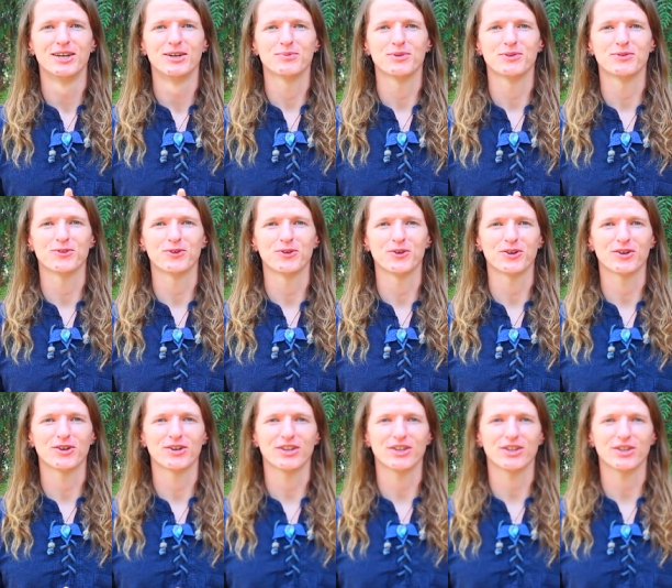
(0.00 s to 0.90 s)

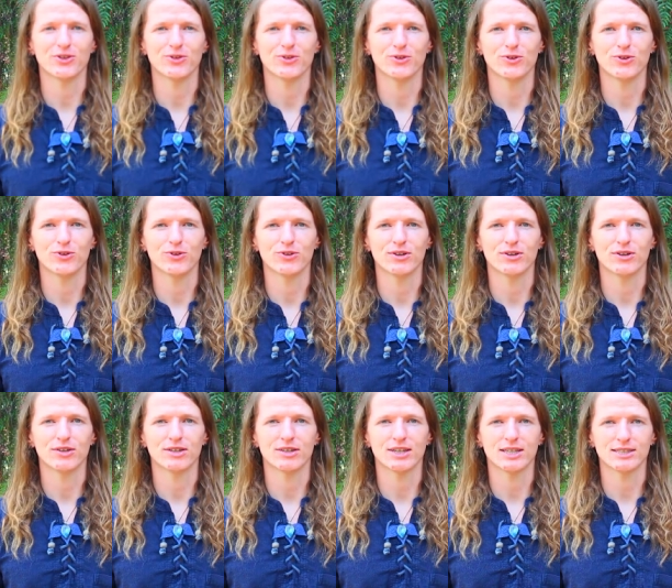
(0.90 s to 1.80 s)
before you
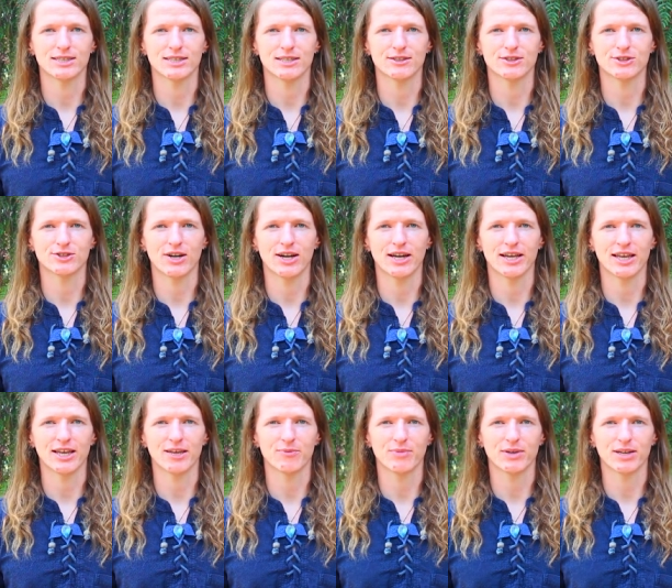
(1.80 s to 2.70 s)
consider trying
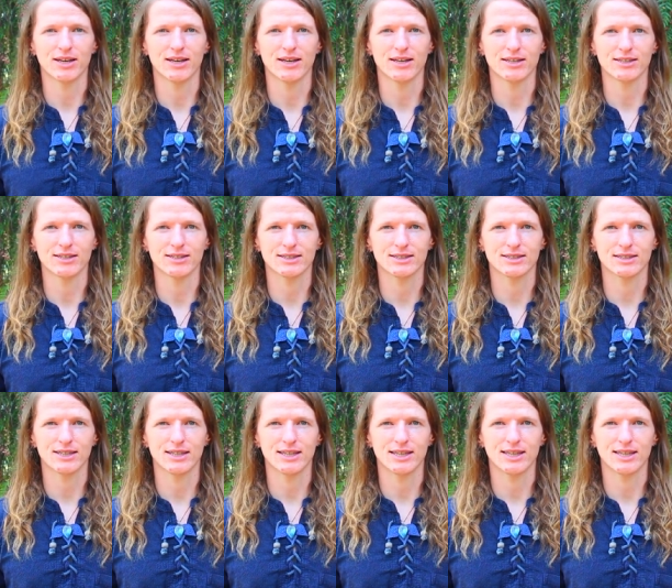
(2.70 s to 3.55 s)
it, because,